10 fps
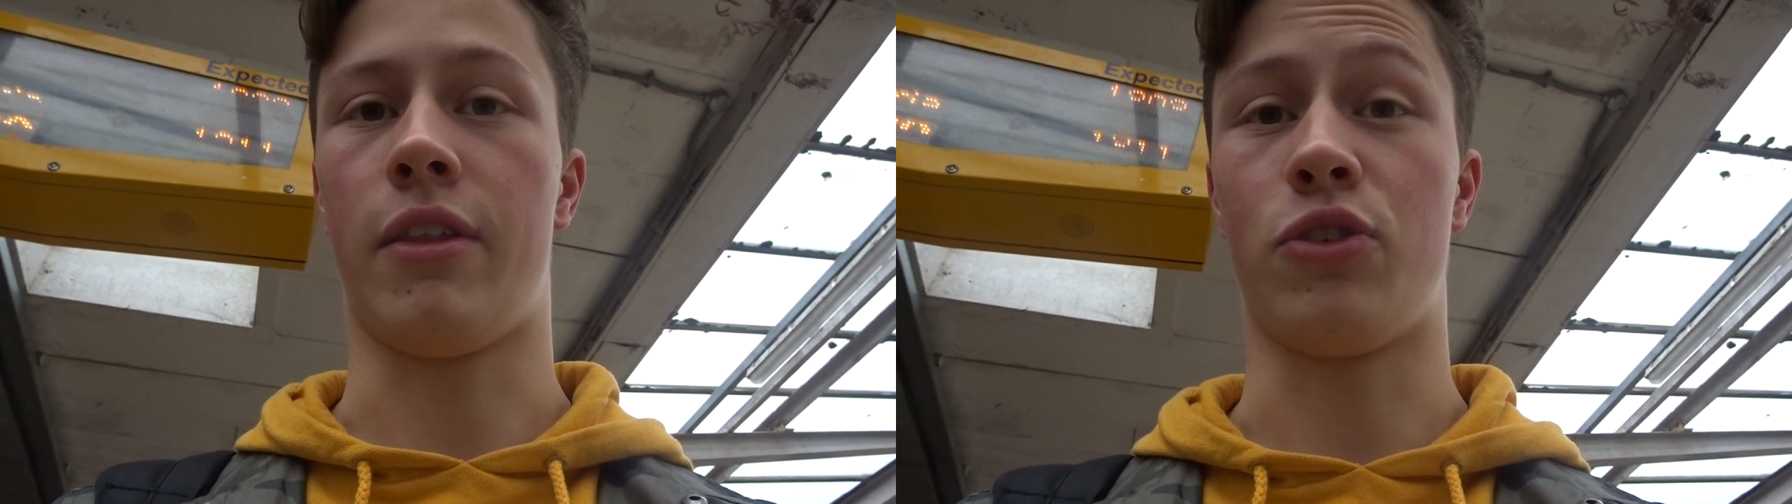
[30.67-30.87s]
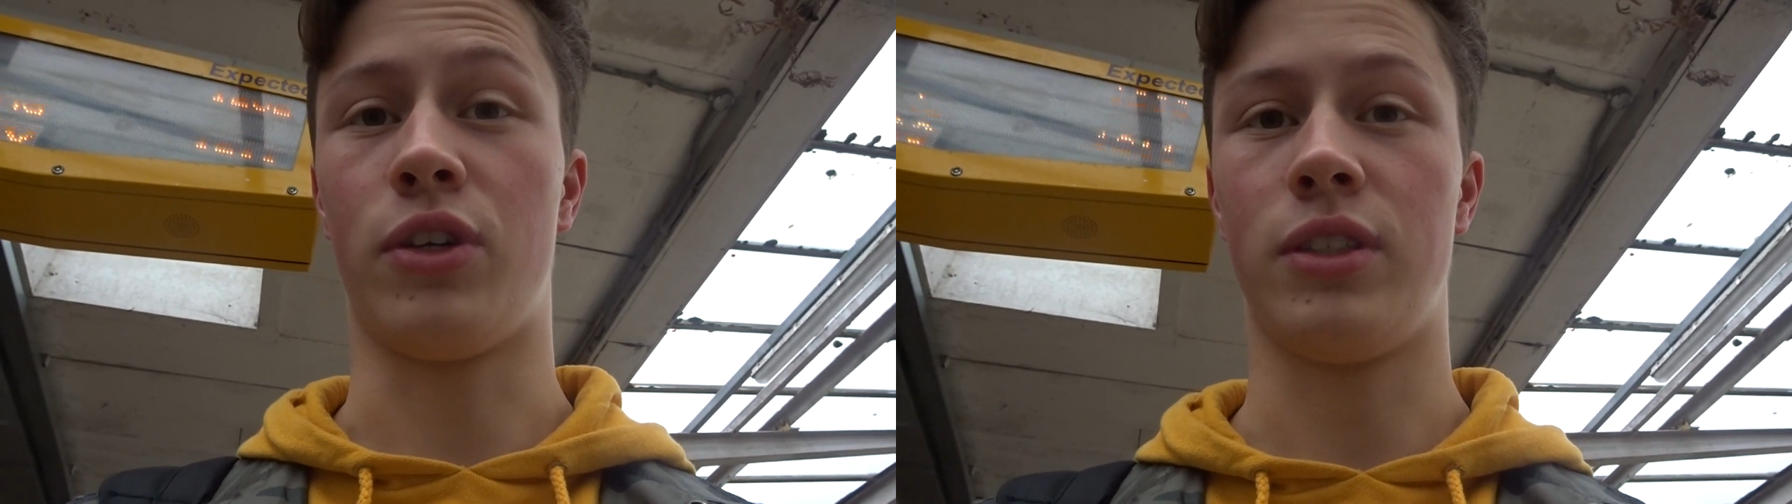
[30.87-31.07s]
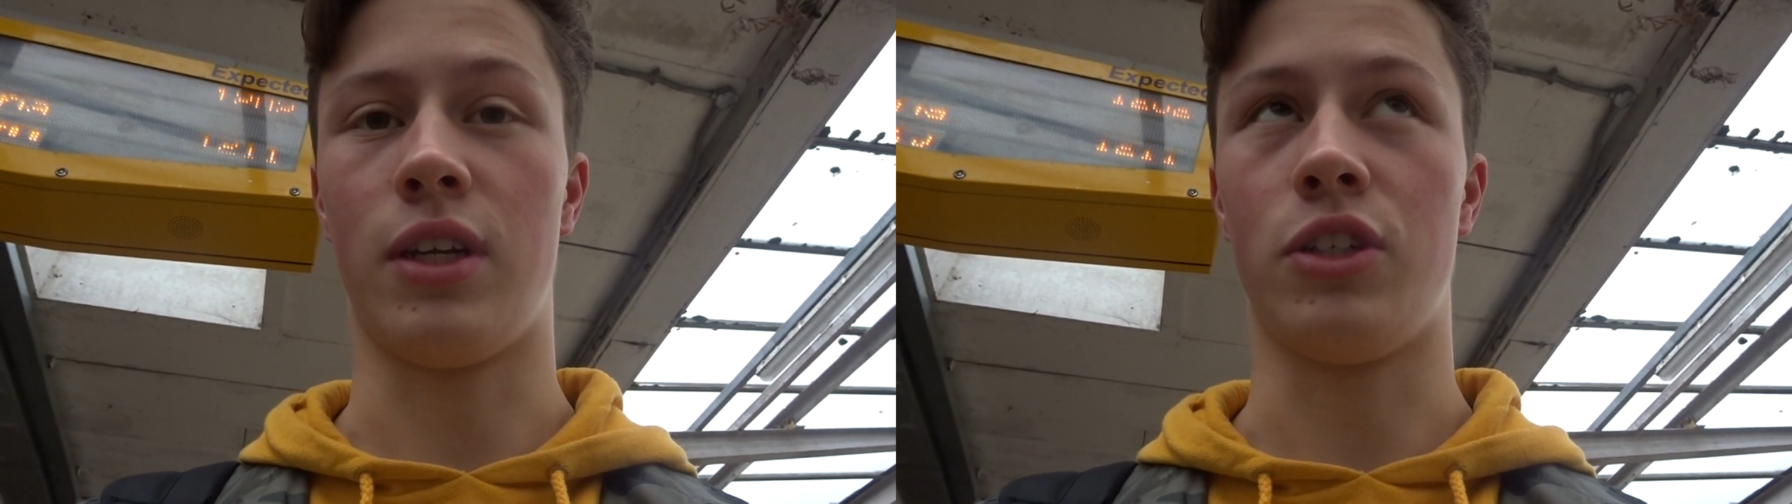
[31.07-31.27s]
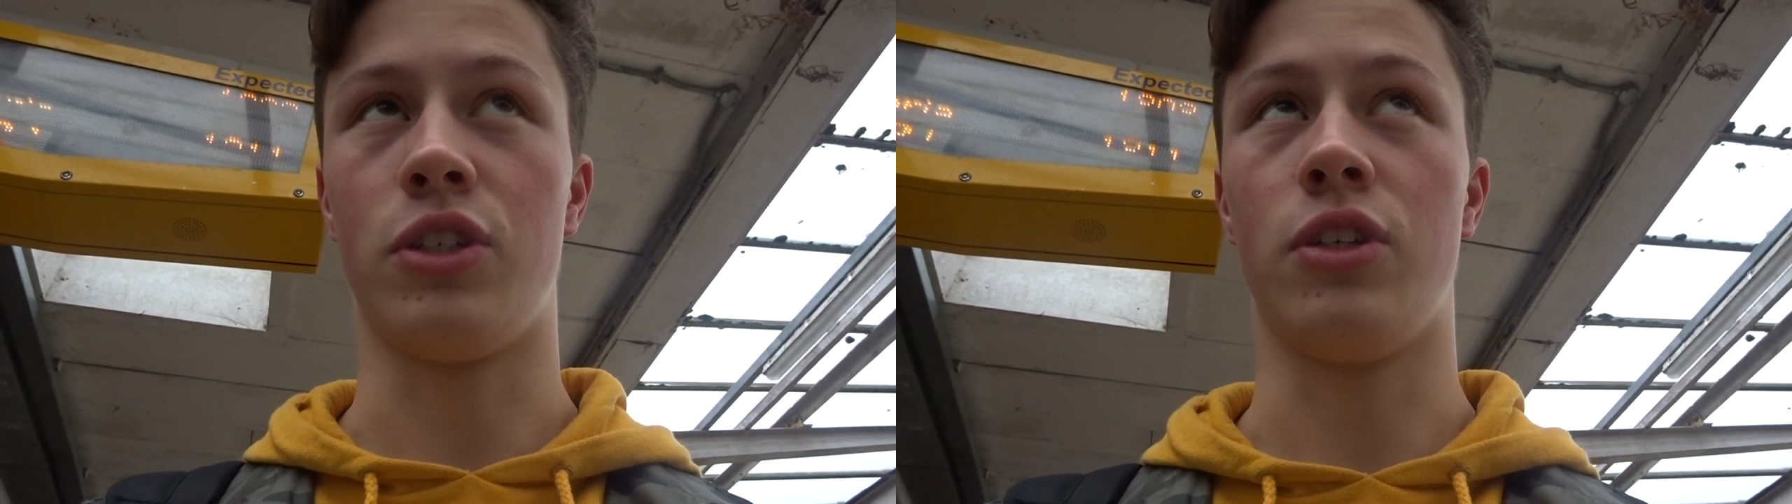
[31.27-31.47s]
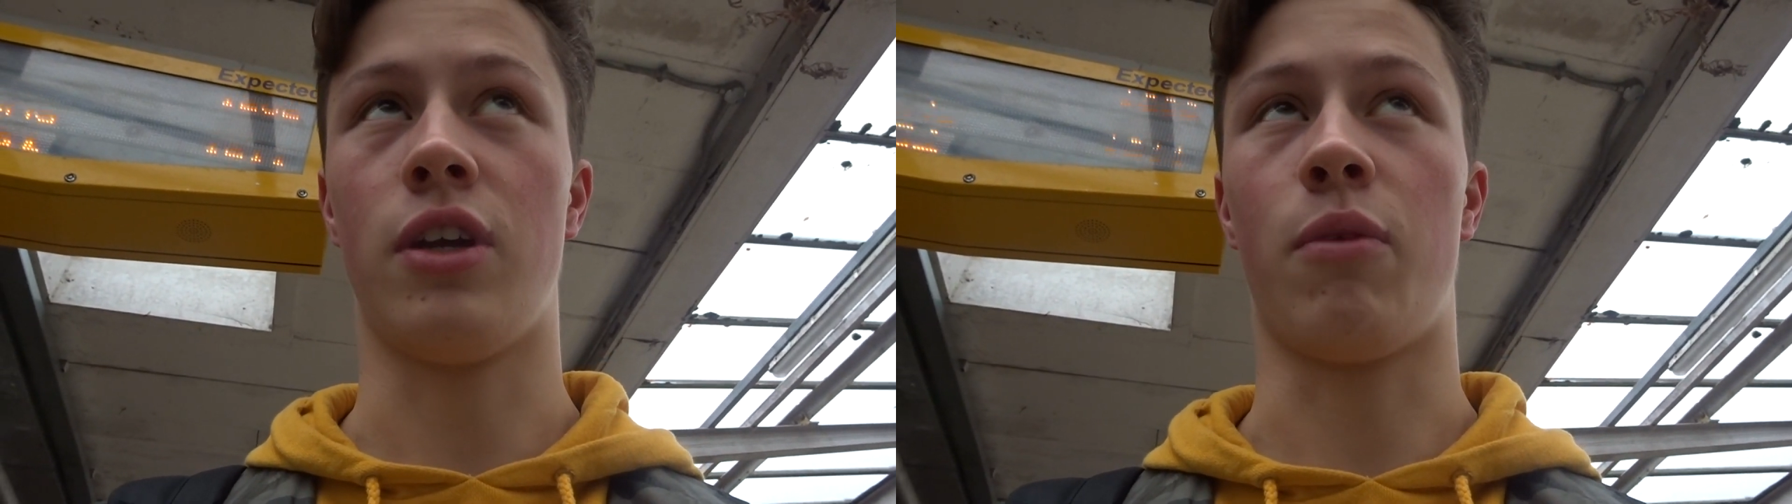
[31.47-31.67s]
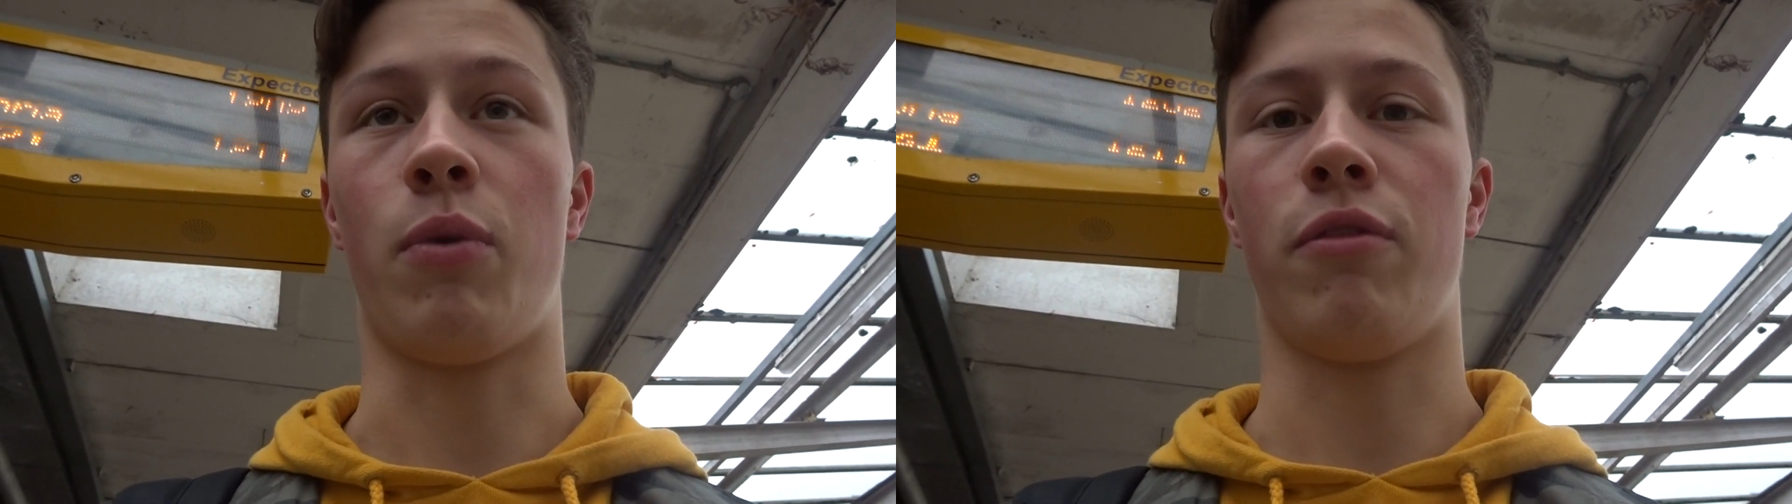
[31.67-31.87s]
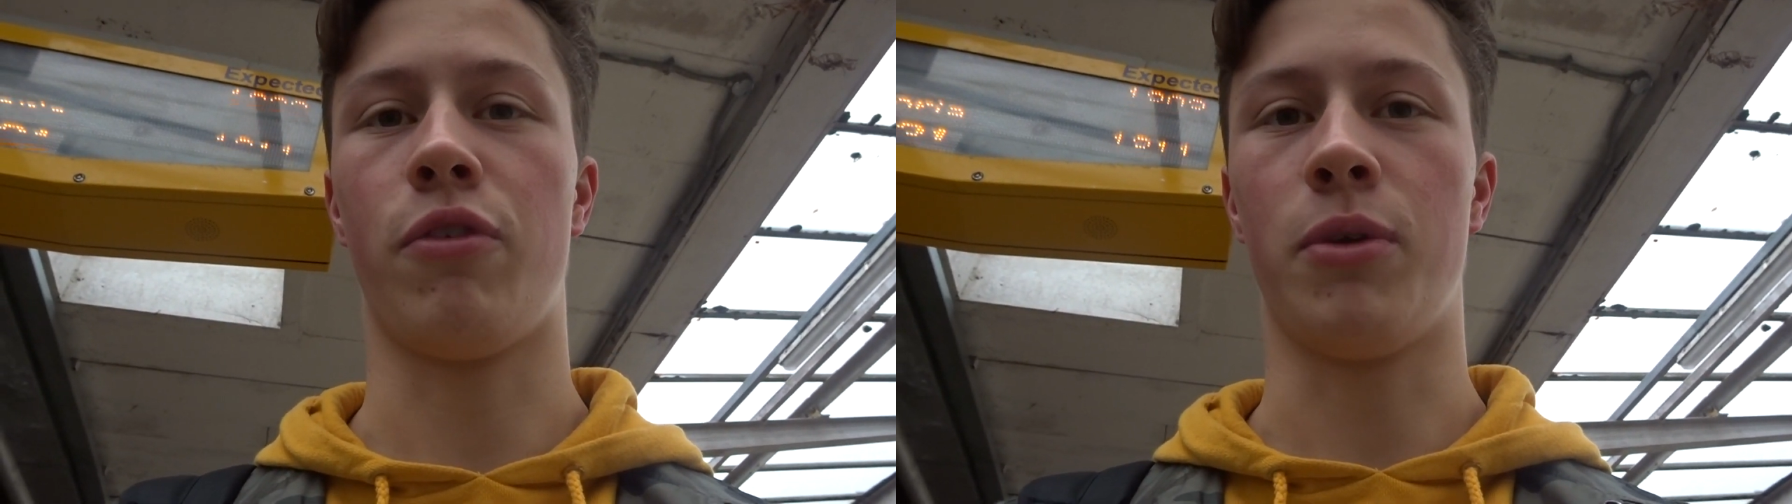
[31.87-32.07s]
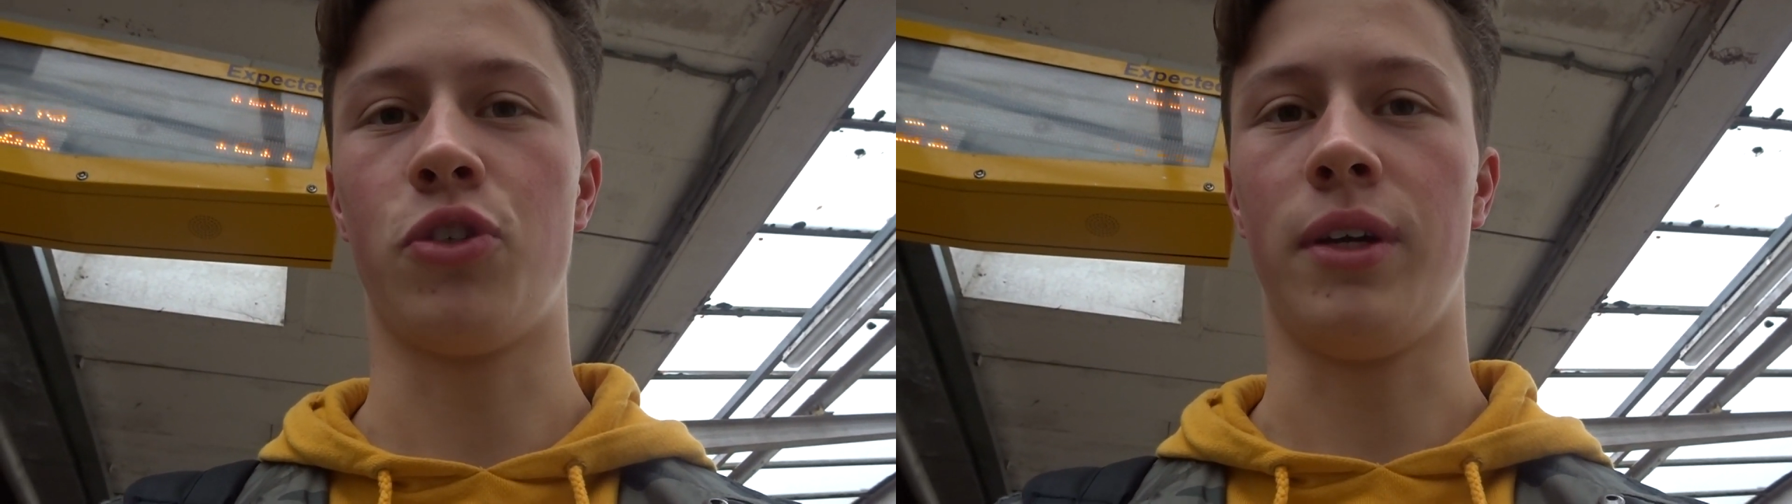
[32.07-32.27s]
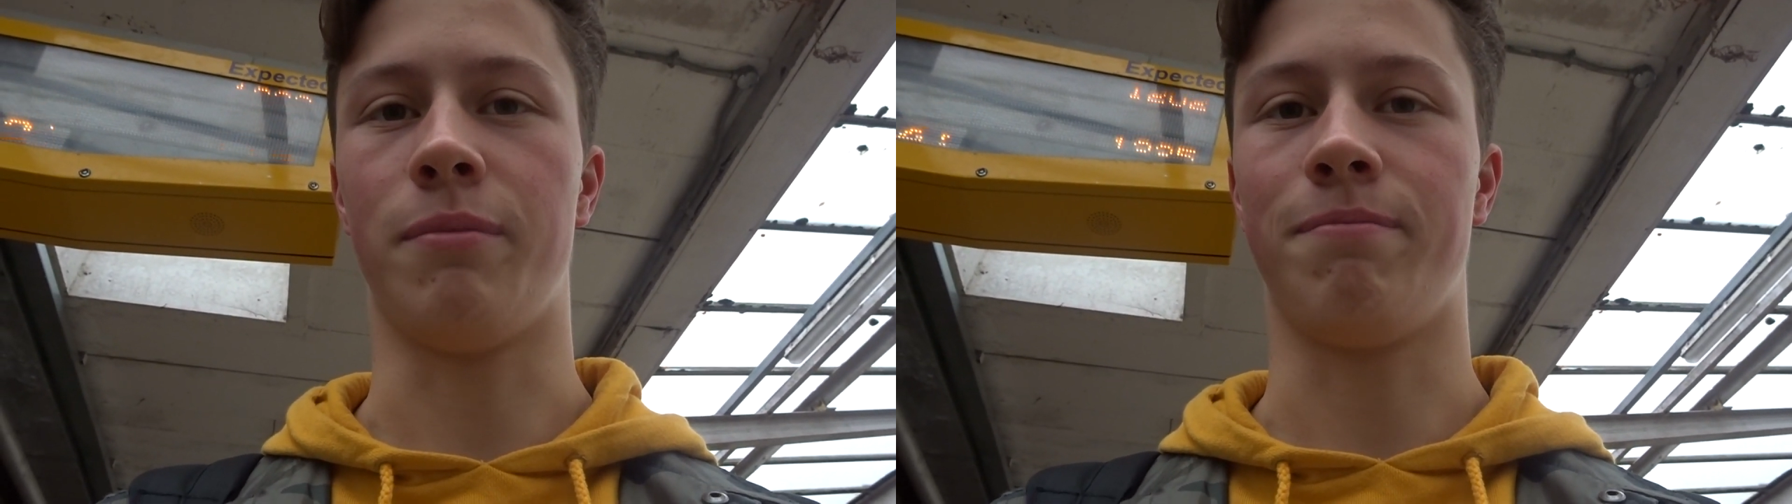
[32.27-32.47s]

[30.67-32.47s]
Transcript: the train station and waiting for my train.